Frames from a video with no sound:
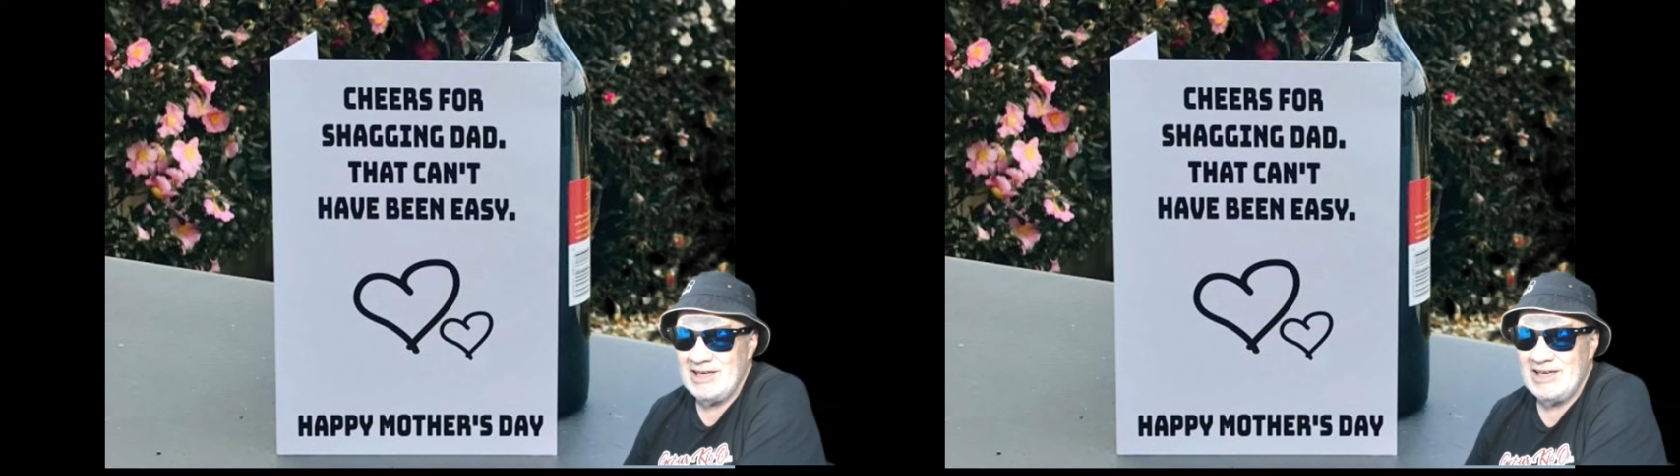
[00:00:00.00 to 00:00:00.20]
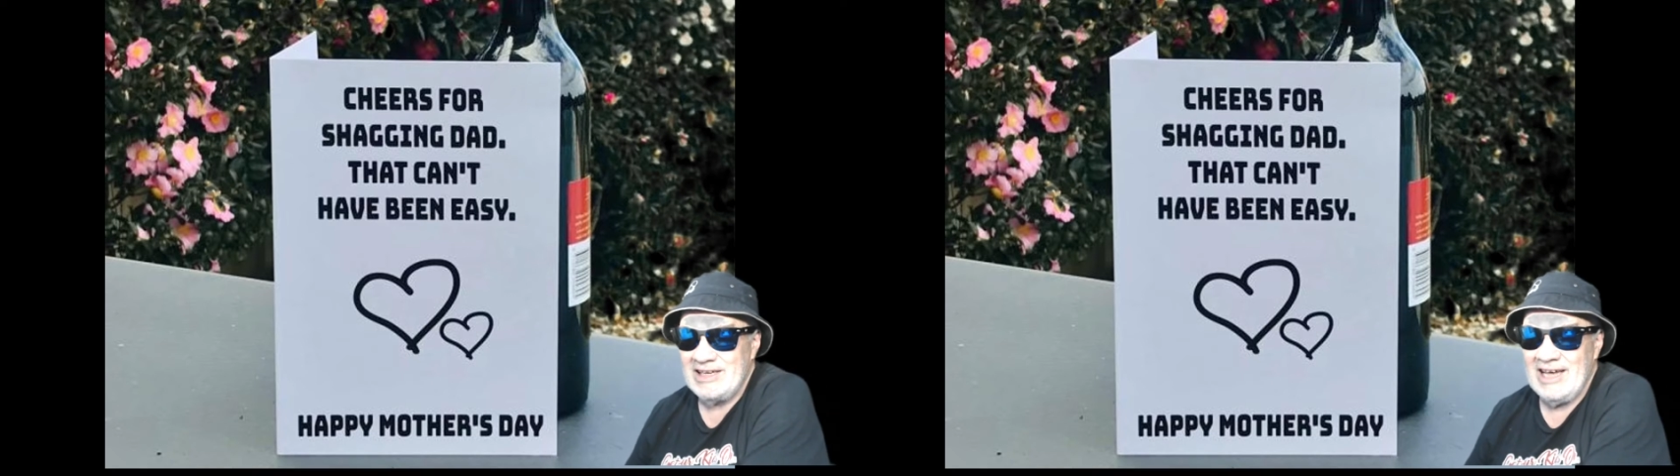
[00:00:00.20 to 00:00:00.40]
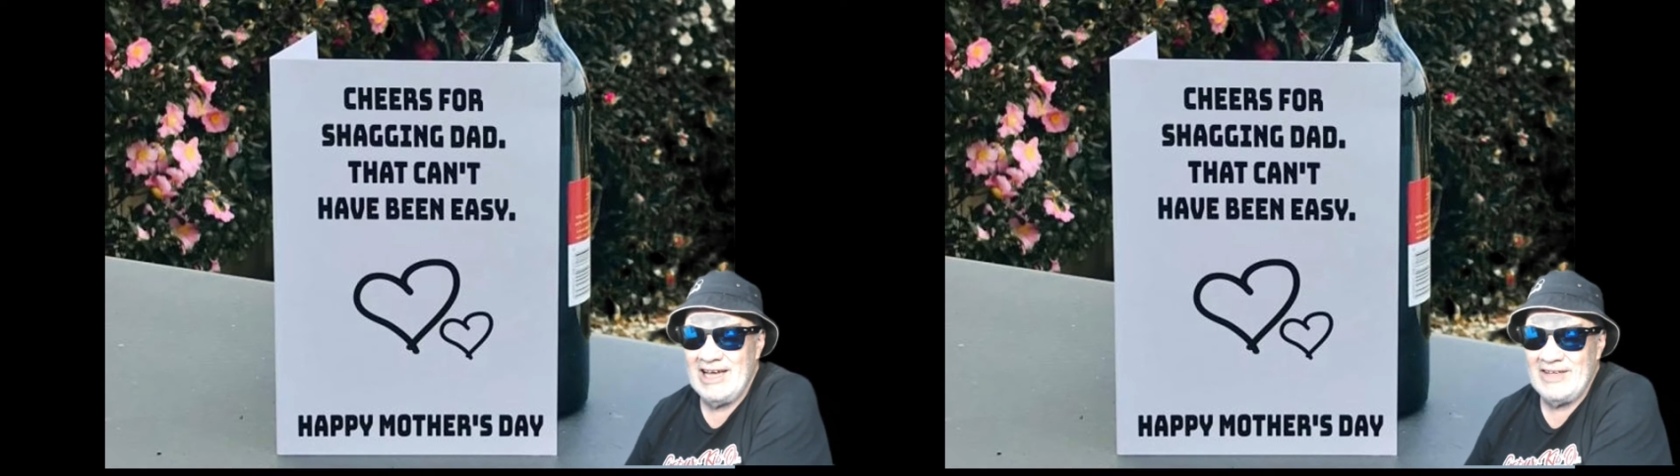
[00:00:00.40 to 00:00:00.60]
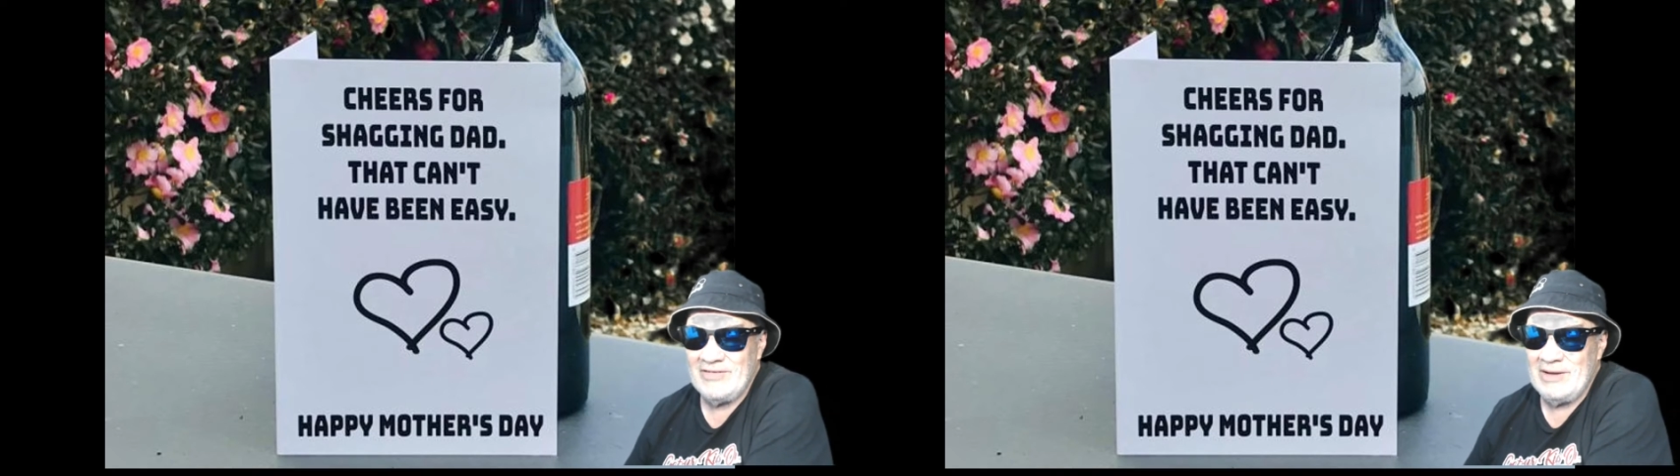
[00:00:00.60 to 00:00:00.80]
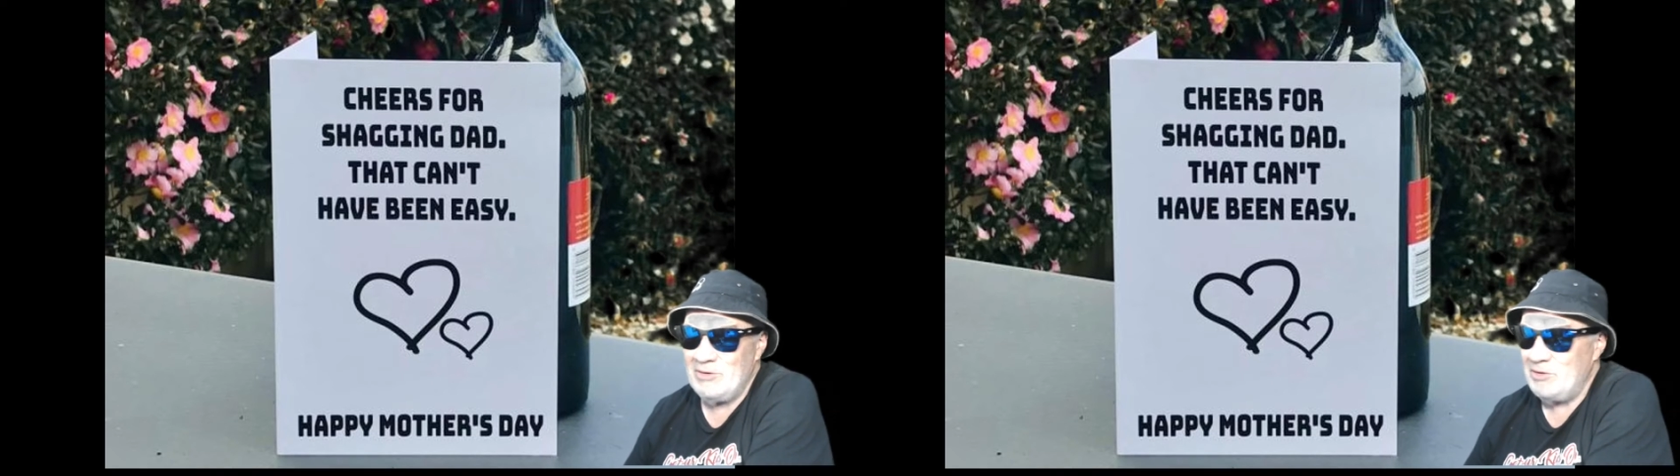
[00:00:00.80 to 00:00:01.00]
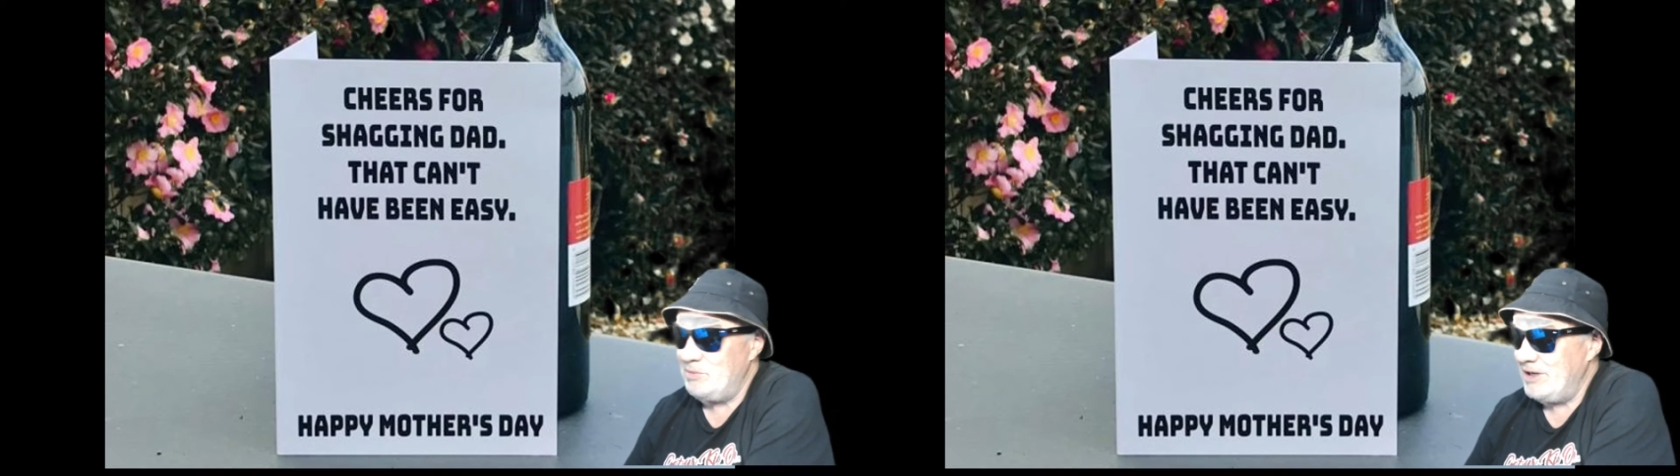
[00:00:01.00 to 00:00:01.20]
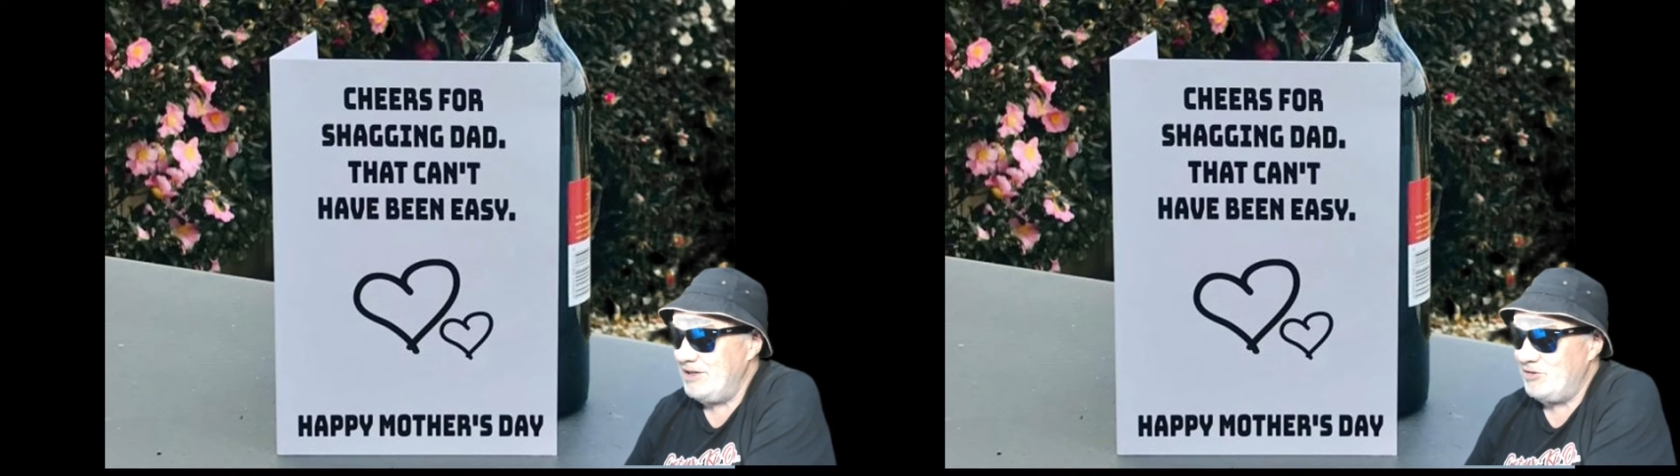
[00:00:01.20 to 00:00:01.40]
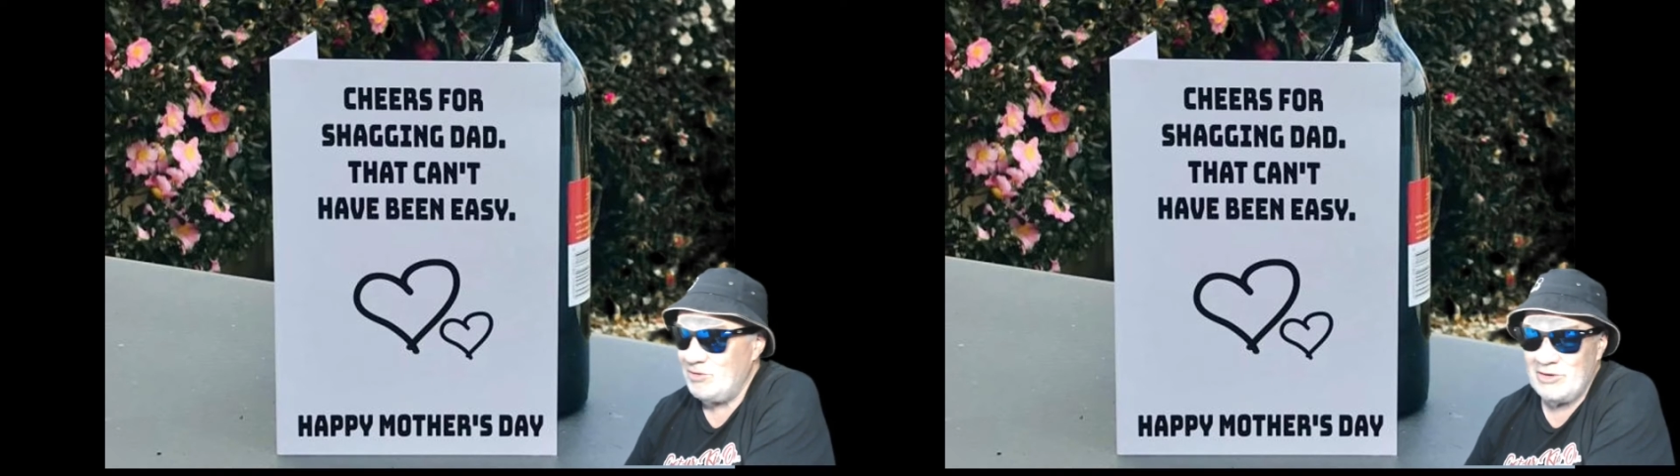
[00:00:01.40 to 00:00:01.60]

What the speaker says: card that would be to